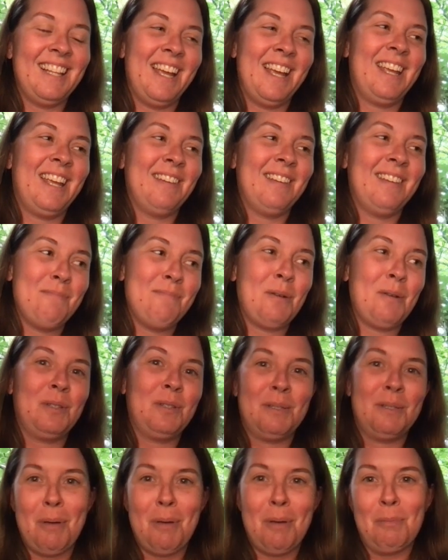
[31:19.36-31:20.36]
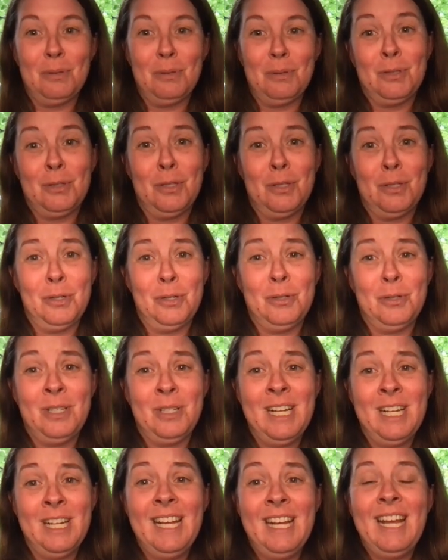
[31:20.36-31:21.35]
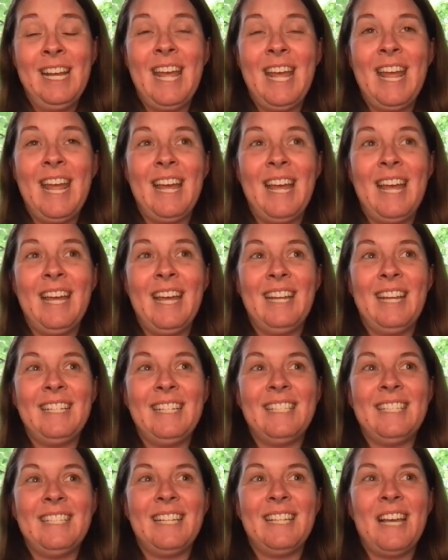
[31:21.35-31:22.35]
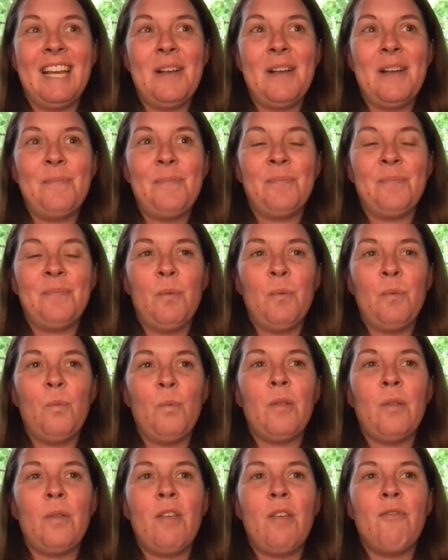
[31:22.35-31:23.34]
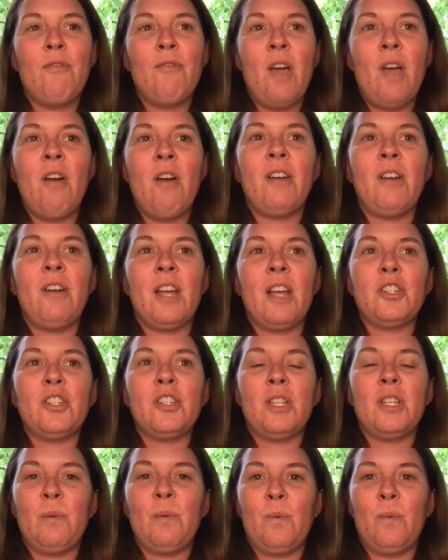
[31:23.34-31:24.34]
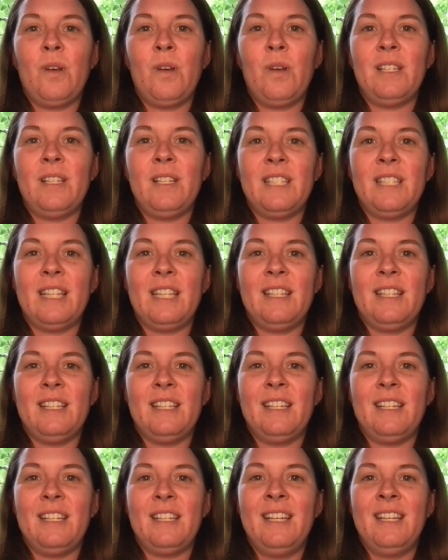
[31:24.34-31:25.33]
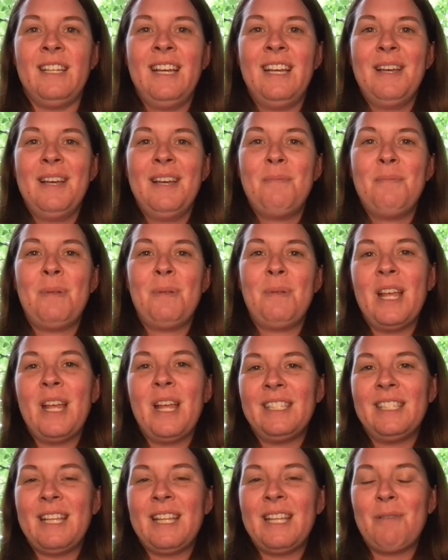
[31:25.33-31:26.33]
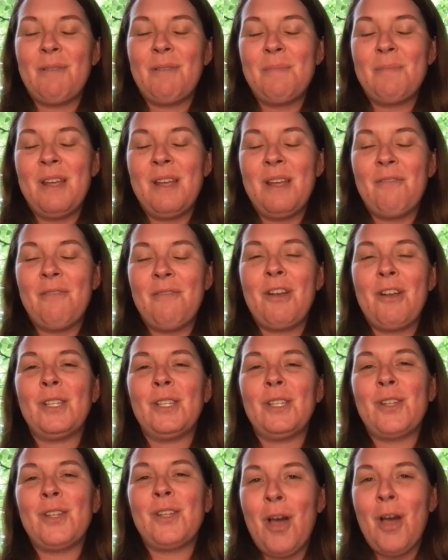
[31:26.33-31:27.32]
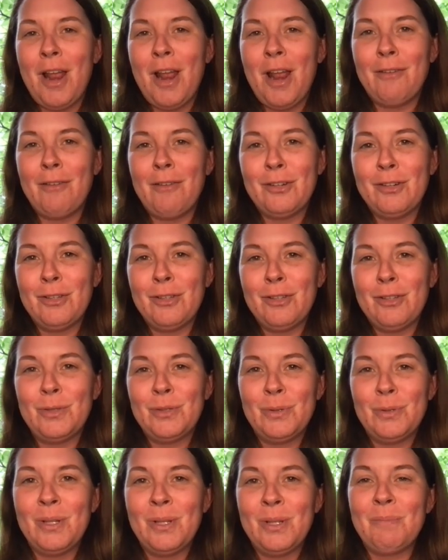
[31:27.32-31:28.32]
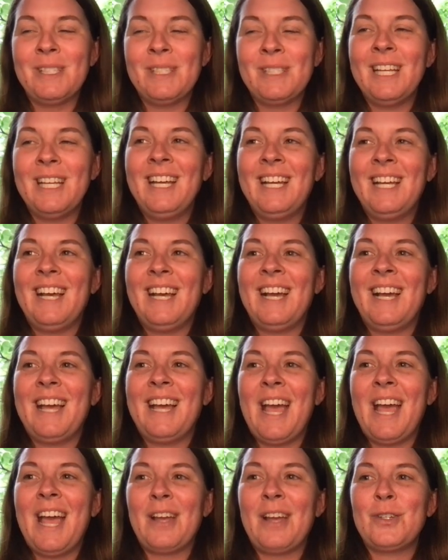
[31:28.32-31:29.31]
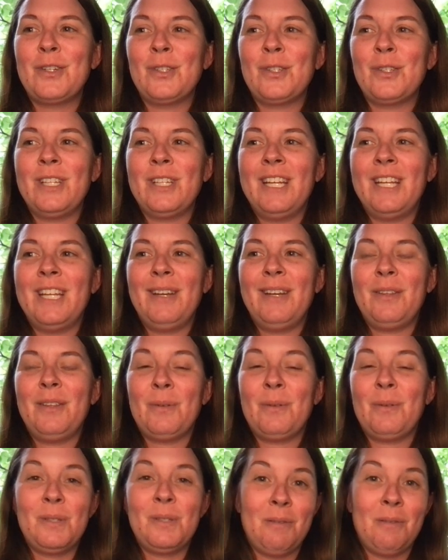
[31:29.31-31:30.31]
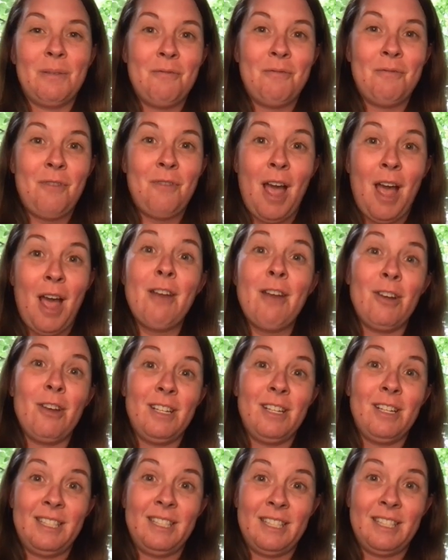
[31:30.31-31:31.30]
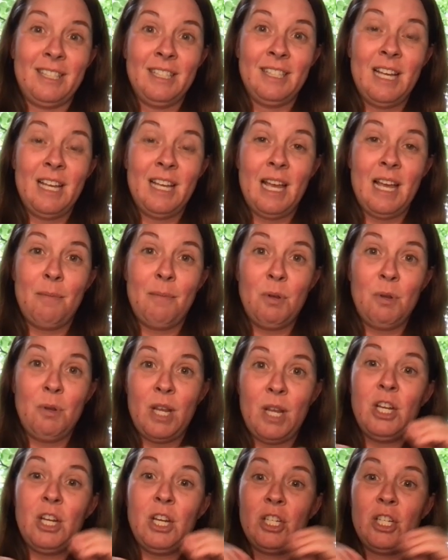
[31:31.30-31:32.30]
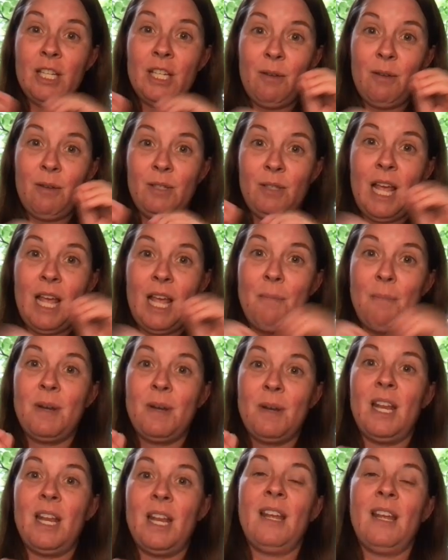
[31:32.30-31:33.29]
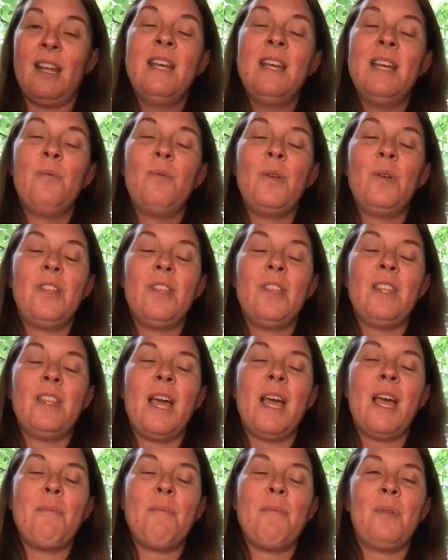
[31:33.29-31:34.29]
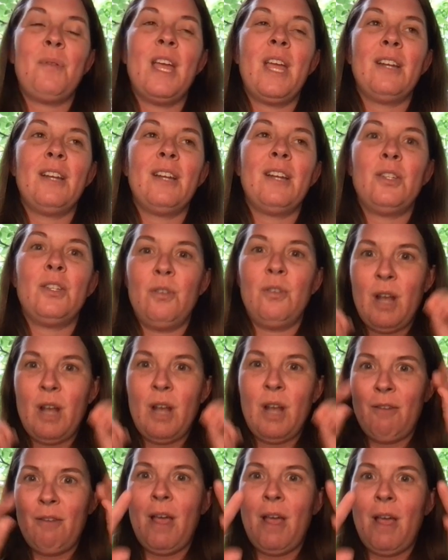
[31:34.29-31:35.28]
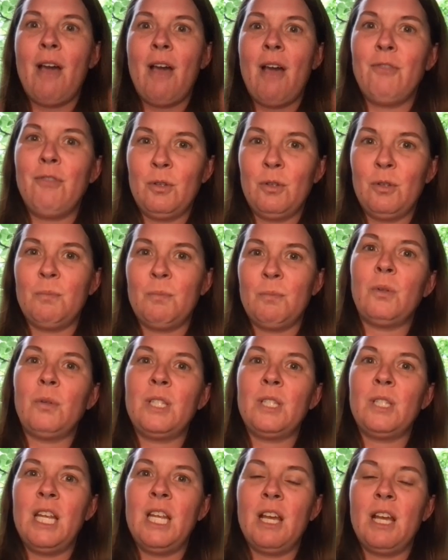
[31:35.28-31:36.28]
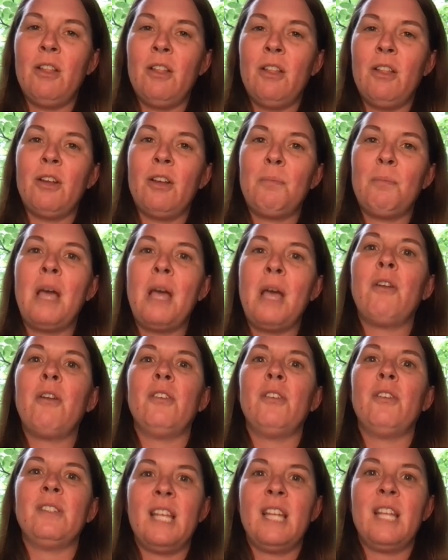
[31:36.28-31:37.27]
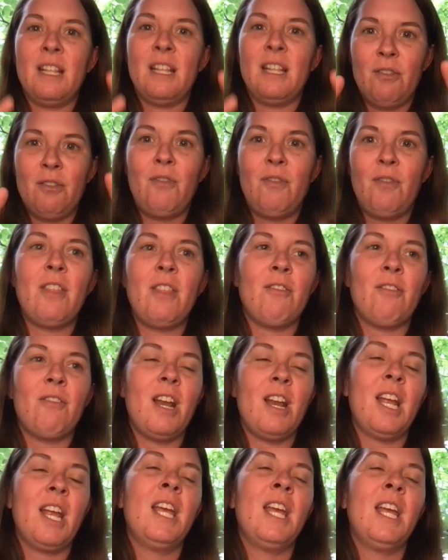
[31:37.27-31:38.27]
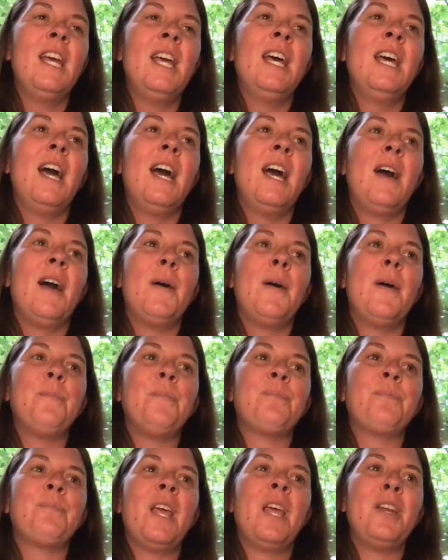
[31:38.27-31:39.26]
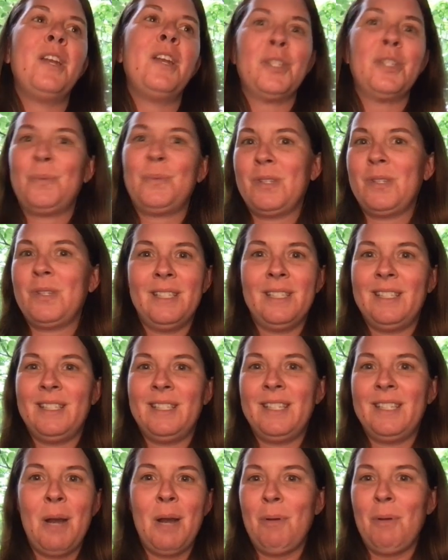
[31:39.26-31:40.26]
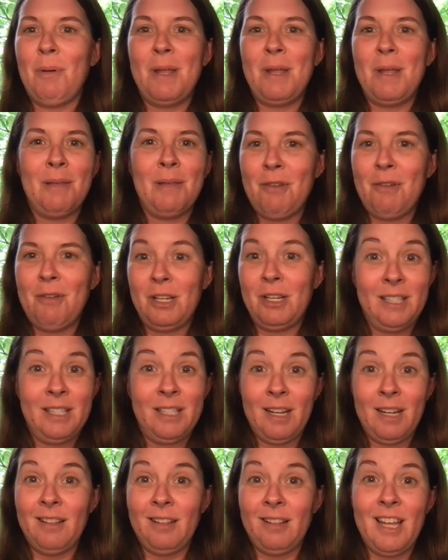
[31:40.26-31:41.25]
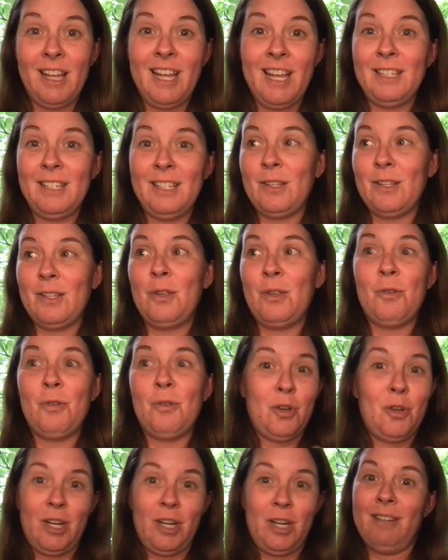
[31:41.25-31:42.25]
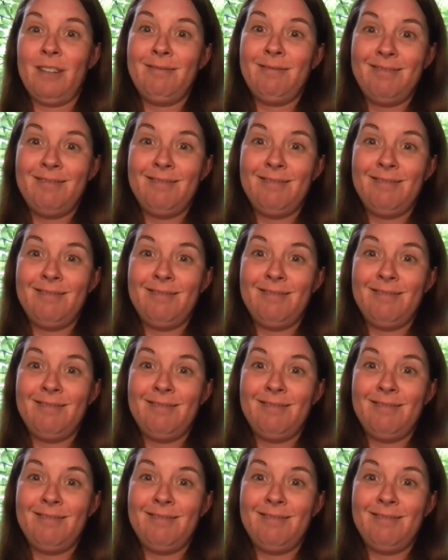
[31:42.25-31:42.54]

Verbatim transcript: like most bubbles do. And um, what they found actually was that the plants that were being very sought after, the tulips, uh, actually, there was a virus uh, mutation that was happening within that plant to kind of have those multicolored petals and the feathering. Um, and it just wasn't sustainable. It made them very sickly. And so you couldn't